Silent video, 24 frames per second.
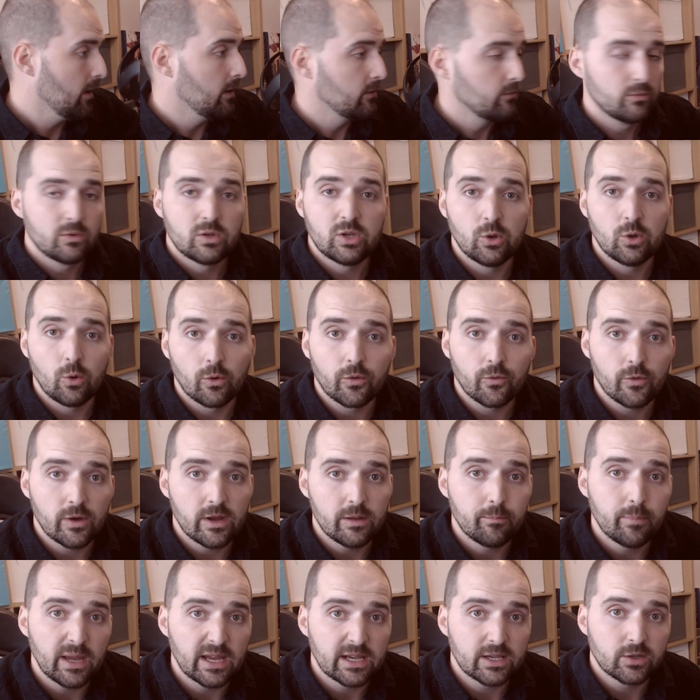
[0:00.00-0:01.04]
2 or 3
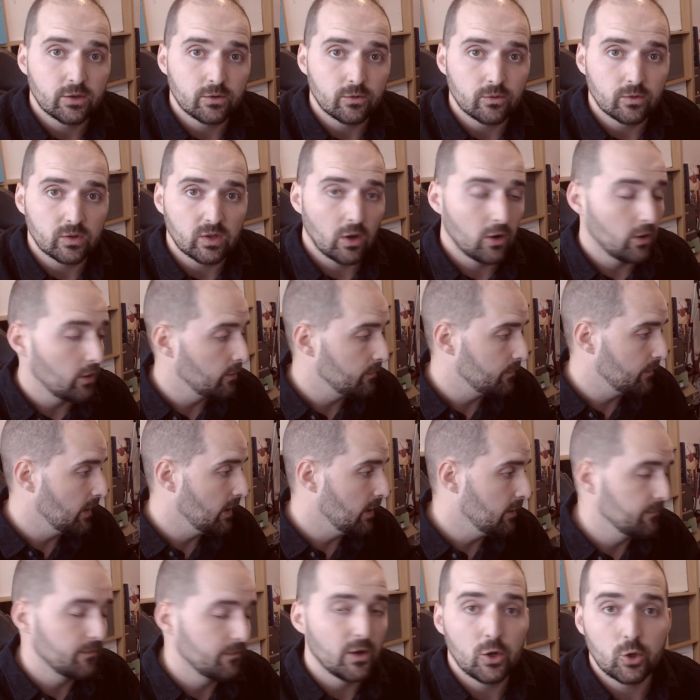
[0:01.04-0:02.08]
pixels of
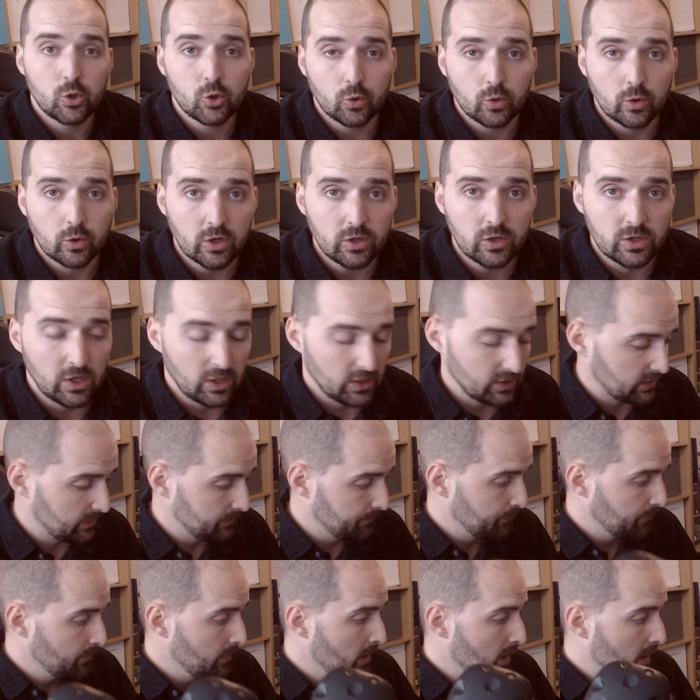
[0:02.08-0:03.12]
virtual goodness.
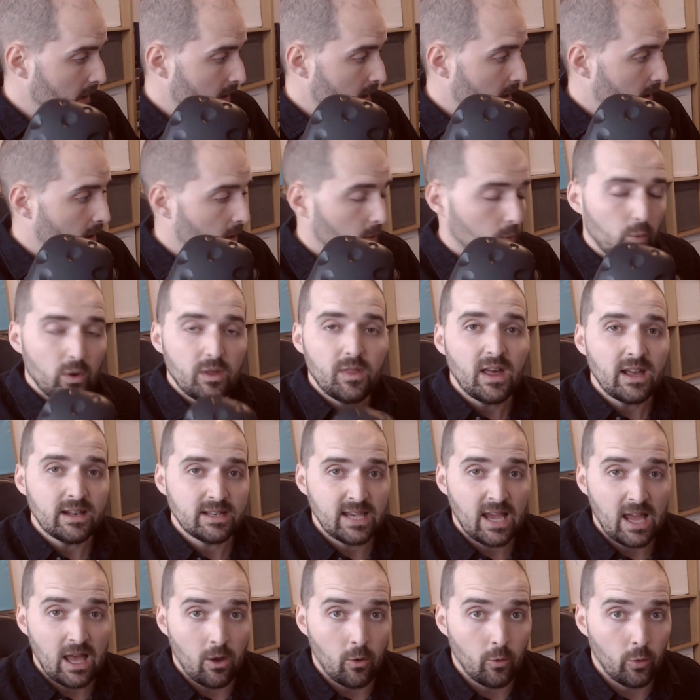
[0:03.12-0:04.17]
With that
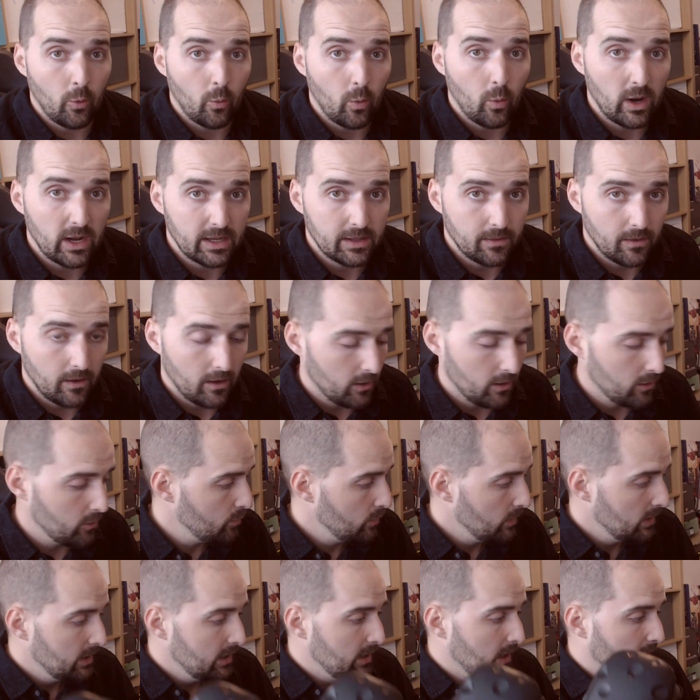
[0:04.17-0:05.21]
out of the way though,
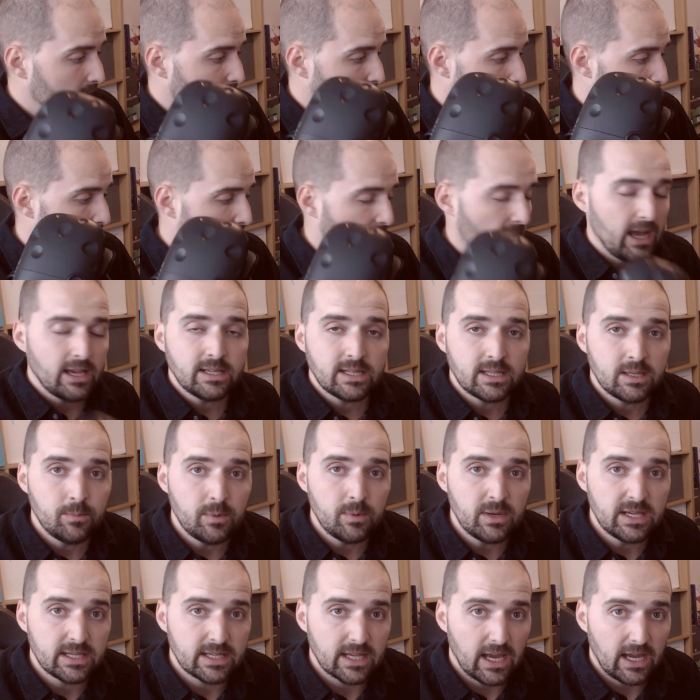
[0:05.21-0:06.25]
it has to
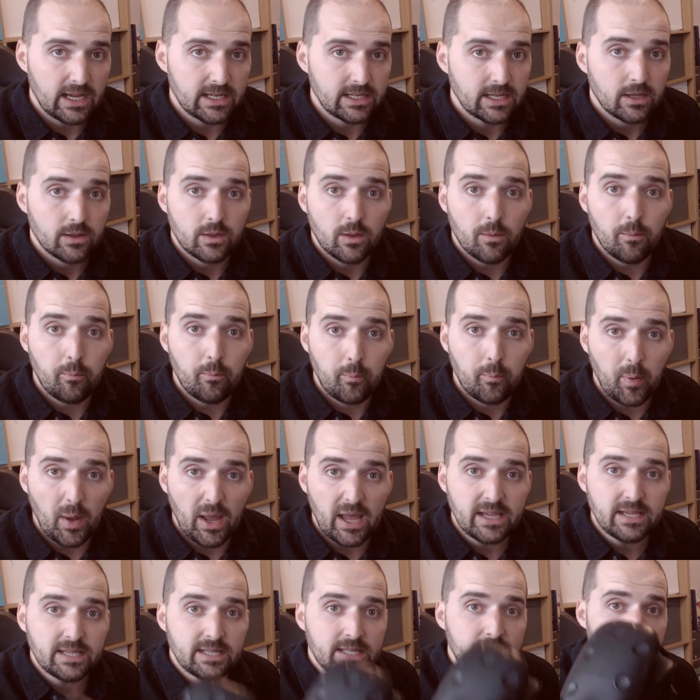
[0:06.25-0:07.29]
be said the
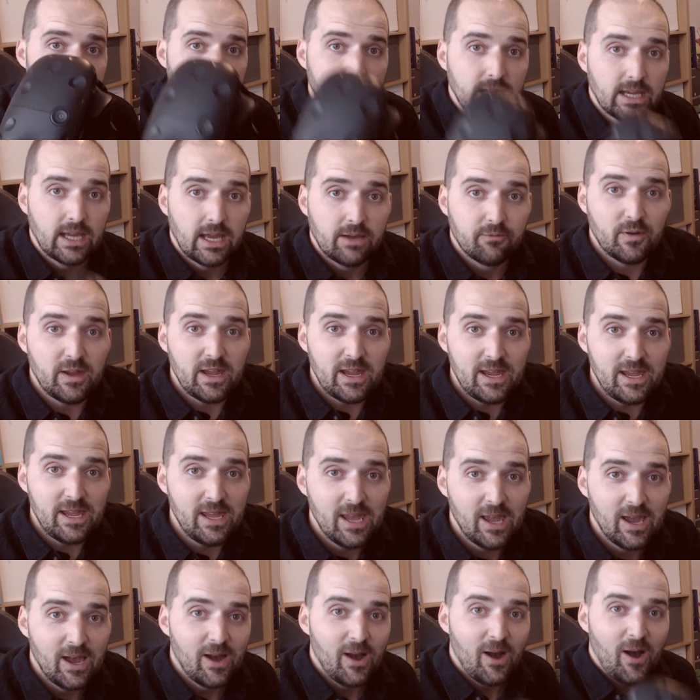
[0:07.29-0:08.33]
best
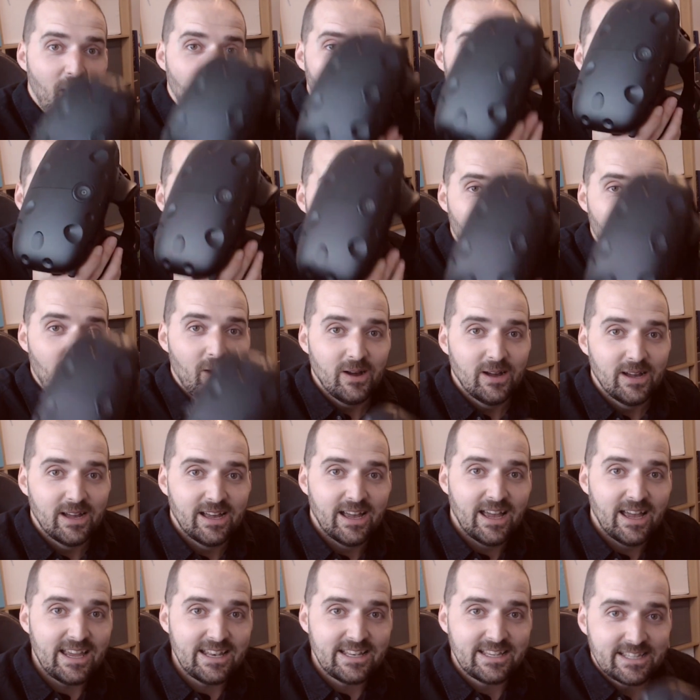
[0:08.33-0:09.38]
VR
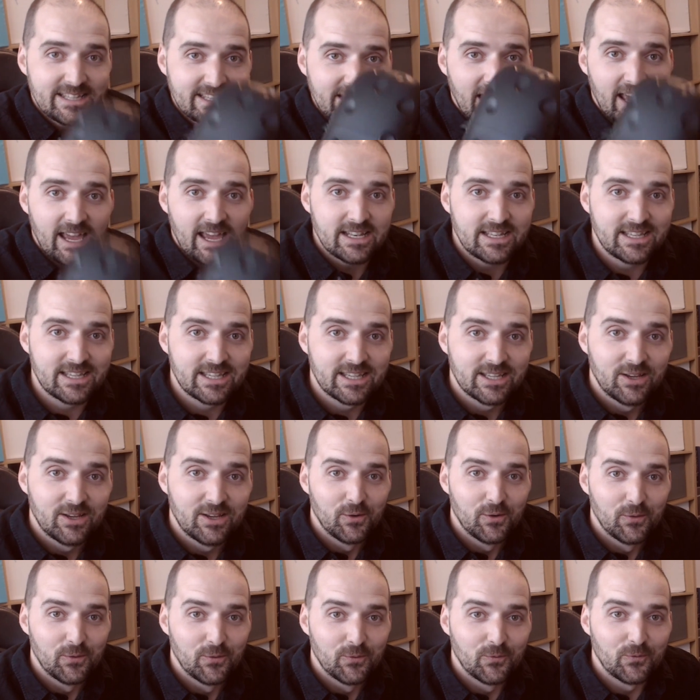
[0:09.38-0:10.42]
headset
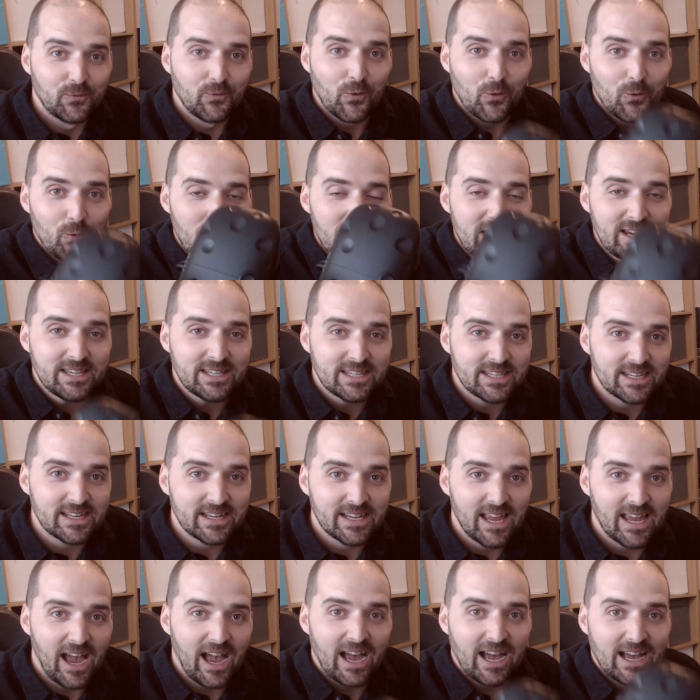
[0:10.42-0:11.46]
for
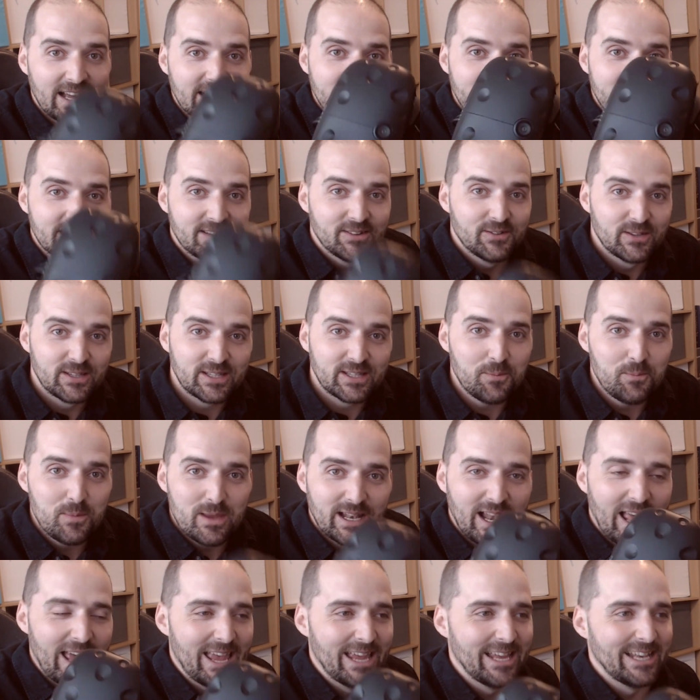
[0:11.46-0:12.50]
racing and
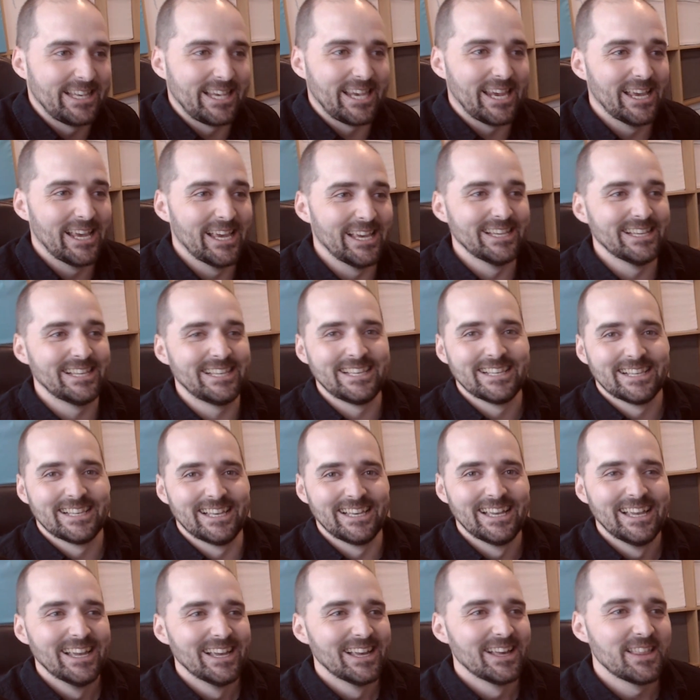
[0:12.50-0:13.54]
simulators,
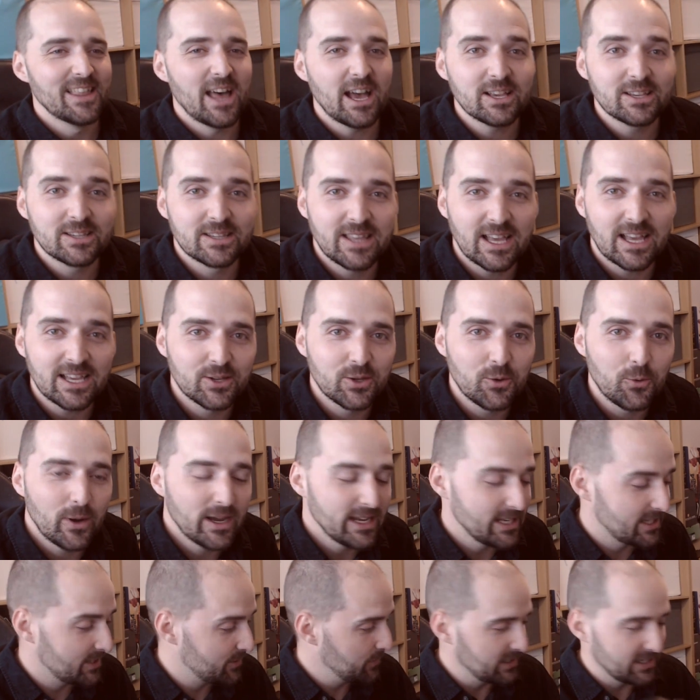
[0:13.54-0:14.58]
that's a
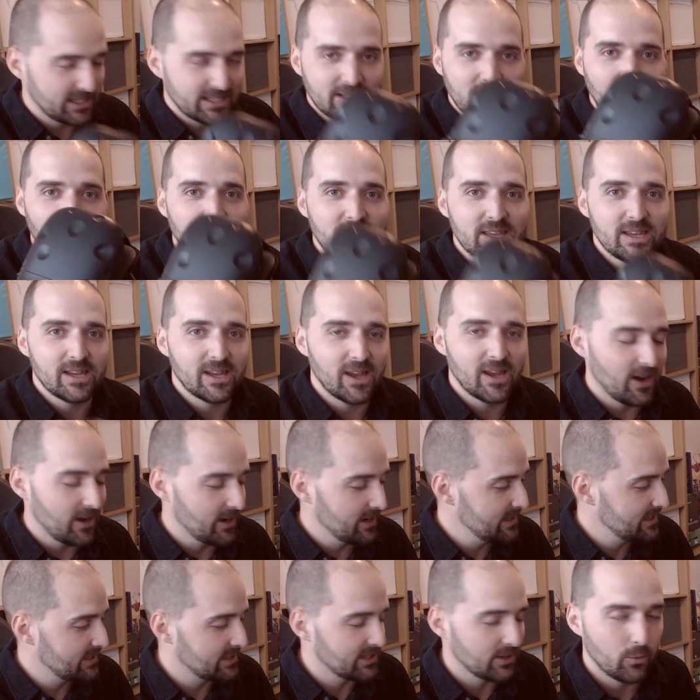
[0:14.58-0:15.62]
way to excite you
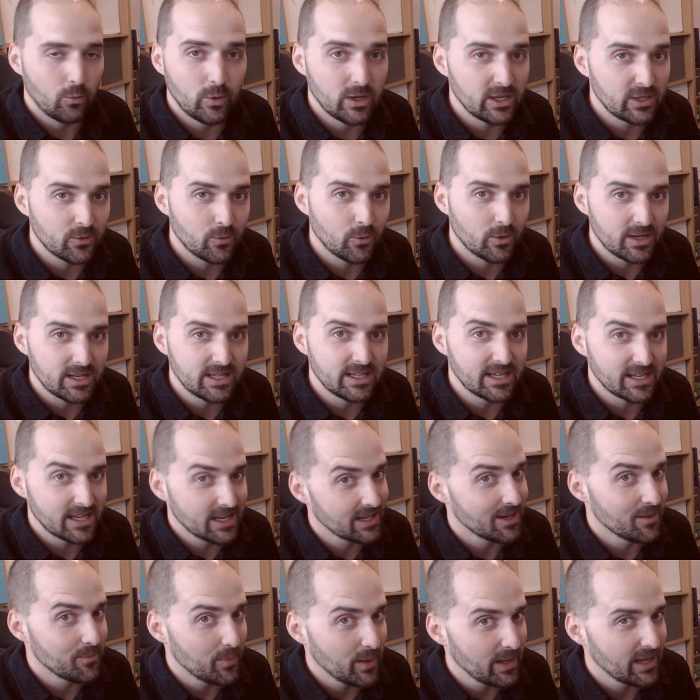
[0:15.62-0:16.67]
guys. Which one is he
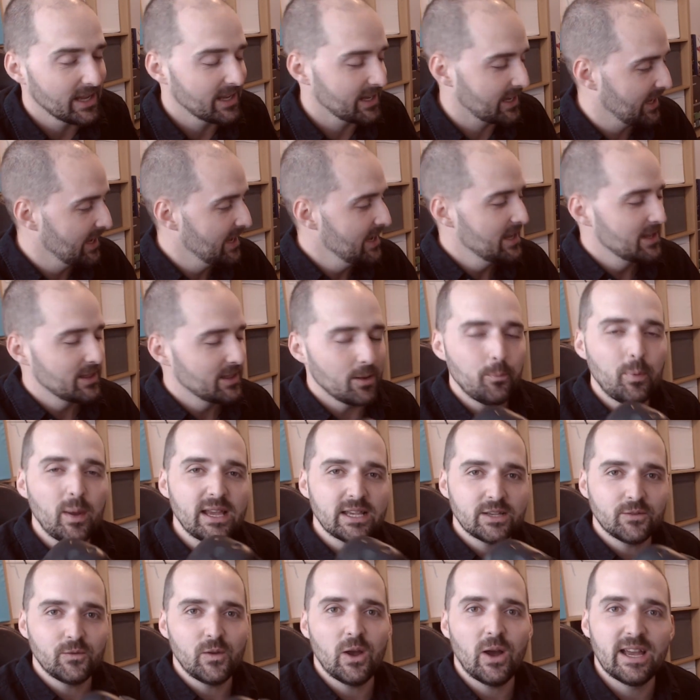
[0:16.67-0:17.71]
going to pick? The
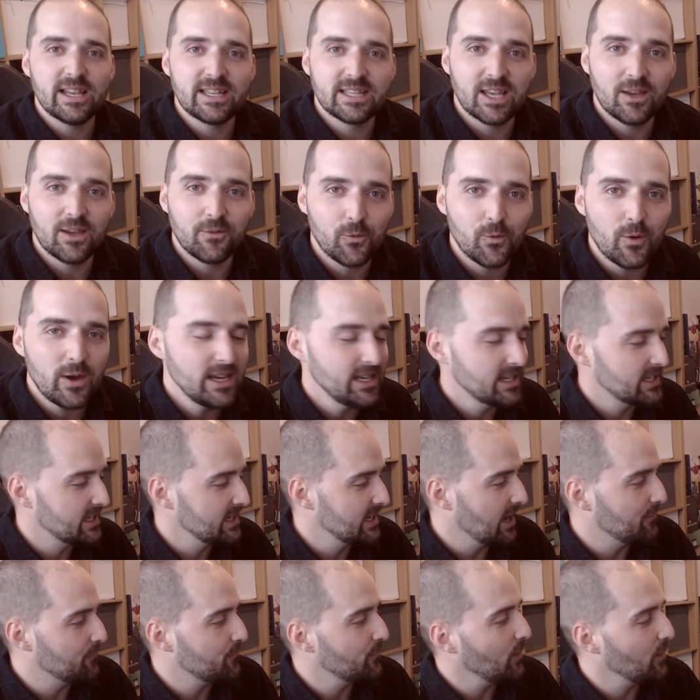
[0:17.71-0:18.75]
best VR headset for
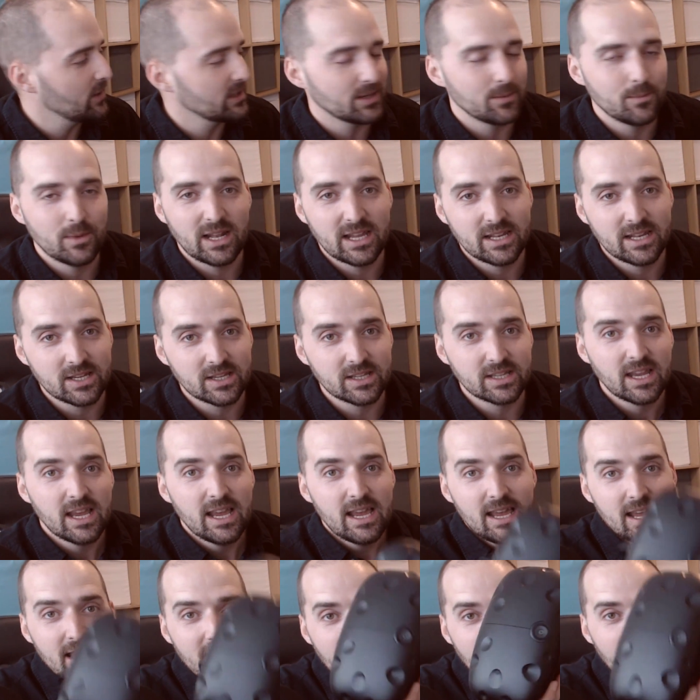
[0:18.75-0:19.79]
racing and flight simulators
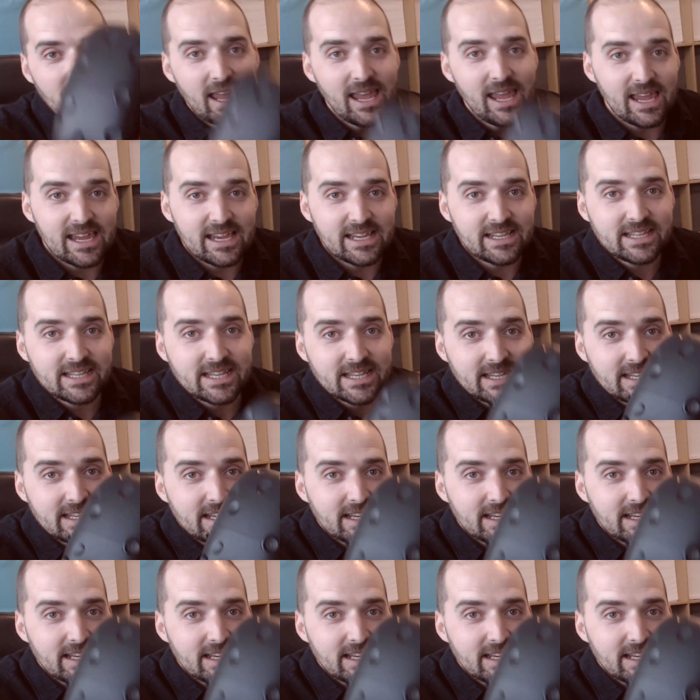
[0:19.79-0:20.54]
is